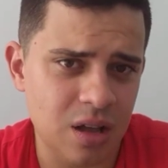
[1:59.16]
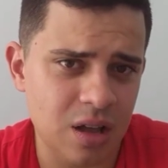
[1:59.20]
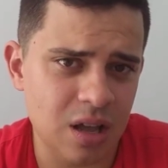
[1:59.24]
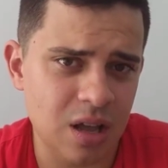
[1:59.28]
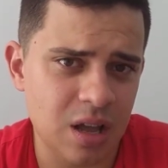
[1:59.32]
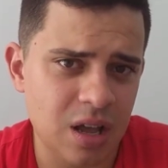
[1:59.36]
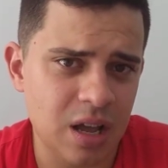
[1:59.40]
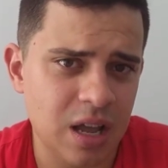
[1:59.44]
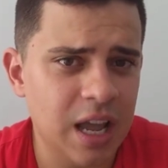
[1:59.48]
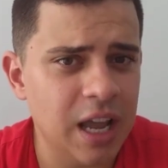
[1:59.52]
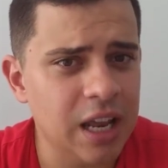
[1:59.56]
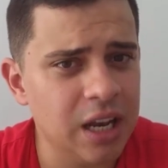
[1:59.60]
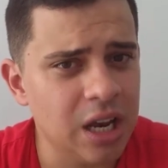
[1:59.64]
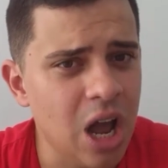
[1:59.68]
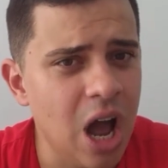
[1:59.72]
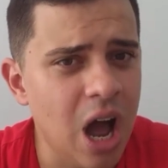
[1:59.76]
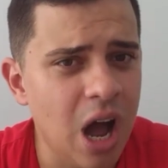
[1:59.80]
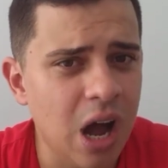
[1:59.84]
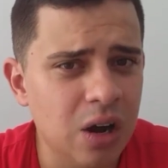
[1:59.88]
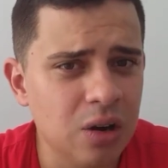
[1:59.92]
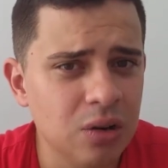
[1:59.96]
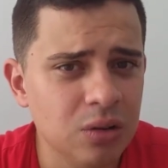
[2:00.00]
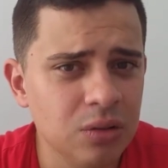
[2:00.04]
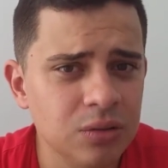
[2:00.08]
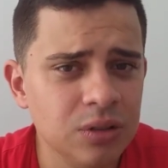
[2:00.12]

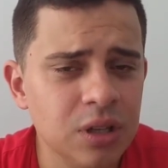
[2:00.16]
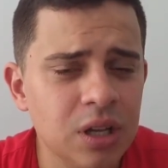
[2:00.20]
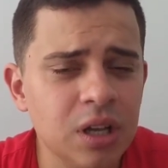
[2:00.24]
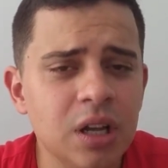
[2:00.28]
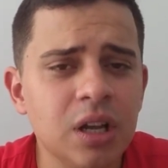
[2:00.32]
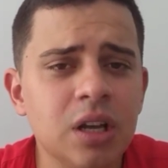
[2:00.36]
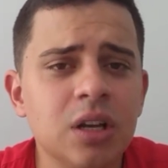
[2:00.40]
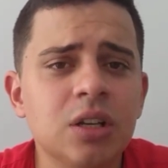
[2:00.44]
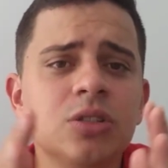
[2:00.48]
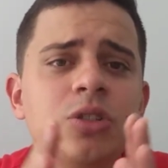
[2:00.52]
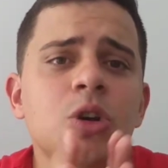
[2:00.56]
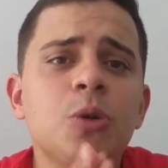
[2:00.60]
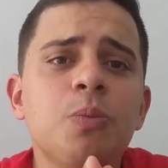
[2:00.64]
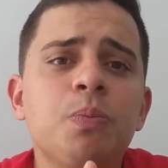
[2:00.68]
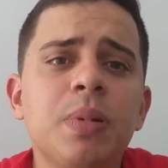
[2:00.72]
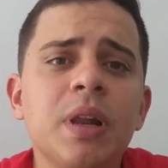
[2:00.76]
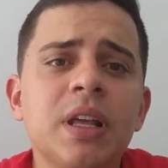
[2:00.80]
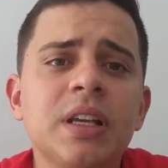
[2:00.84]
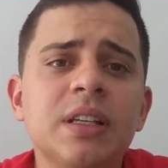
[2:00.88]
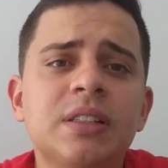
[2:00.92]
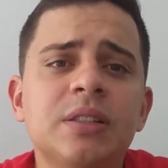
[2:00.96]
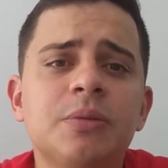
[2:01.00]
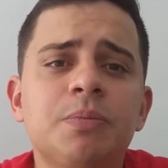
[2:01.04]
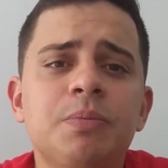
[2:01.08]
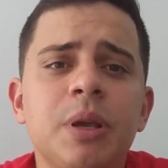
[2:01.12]
Anyhow, so
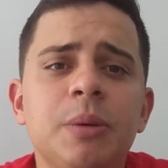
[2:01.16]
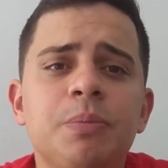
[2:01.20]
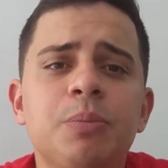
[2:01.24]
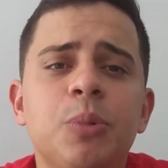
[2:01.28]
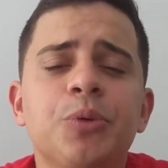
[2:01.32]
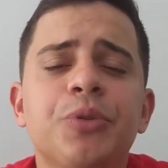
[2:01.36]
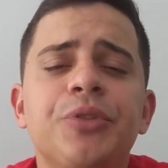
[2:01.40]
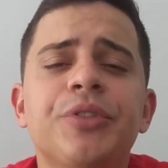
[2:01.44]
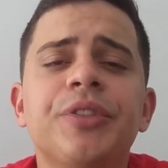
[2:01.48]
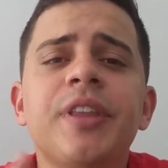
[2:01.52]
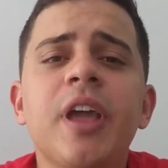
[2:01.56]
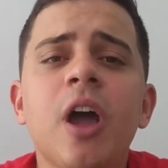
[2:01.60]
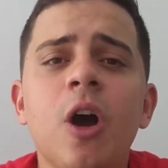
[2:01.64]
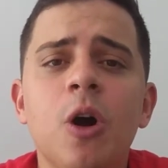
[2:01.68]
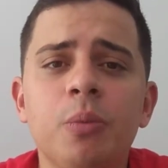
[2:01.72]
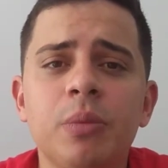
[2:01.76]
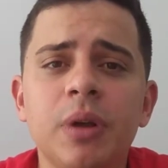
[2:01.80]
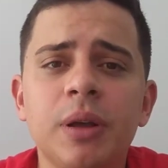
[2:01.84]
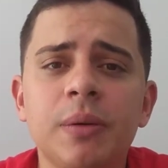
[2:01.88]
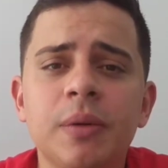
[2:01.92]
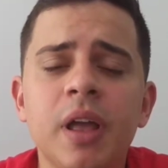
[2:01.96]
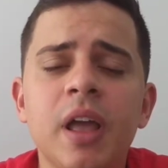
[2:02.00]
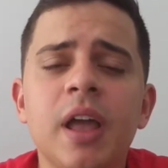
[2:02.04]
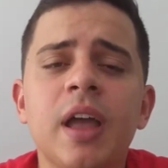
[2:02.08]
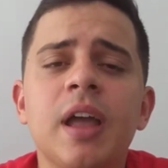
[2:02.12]
please, people, tell
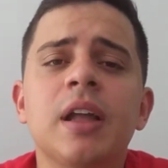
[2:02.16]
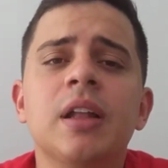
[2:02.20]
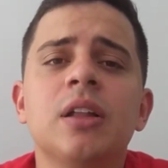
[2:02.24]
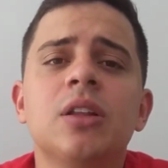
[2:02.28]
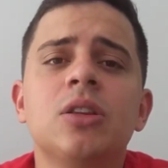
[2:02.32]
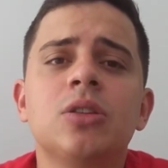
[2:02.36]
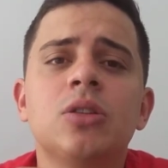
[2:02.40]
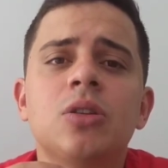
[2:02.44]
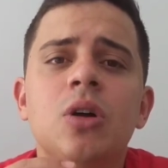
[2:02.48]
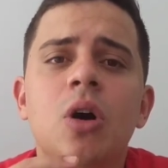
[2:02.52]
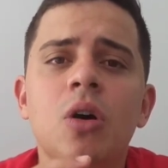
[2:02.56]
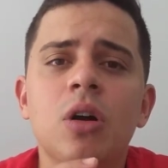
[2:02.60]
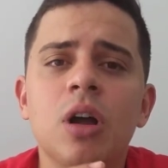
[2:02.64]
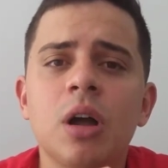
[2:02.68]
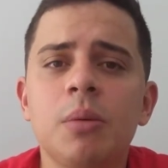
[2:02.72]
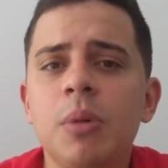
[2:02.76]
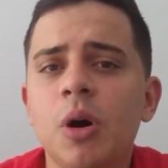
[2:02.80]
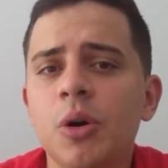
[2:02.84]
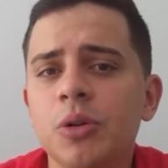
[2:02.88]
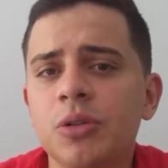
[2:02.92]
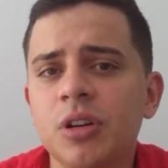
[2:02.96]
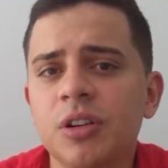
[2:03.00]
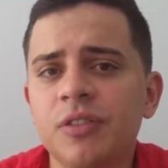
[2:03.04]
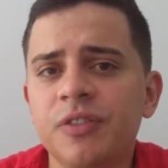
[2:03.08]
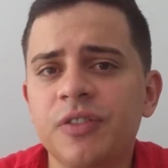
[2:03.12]
me, talk
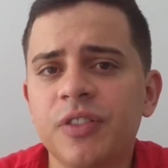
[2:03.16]
about your